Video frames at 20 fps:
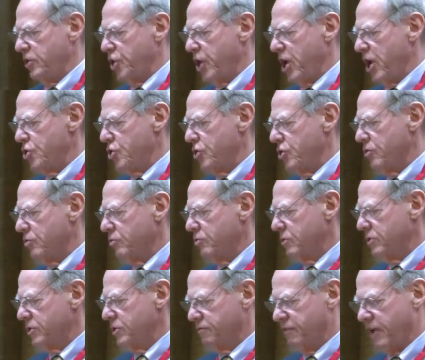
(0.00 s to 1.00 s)
changed the
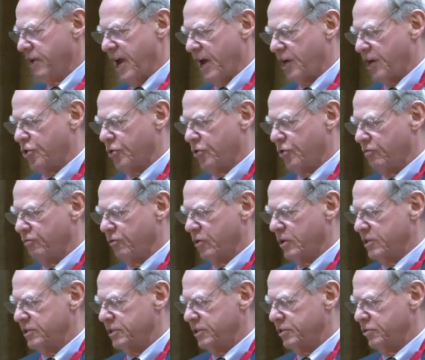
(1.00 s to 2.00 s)
rules of election of
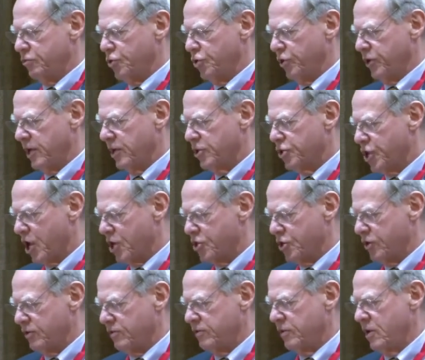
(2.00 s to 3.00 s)
constitutional
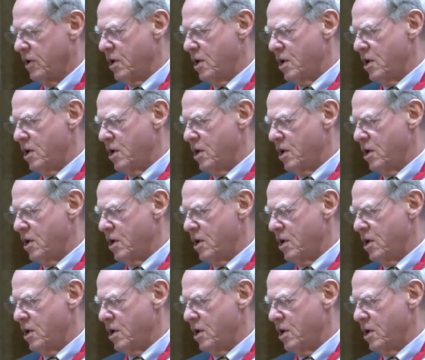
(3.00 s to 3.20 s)
judges,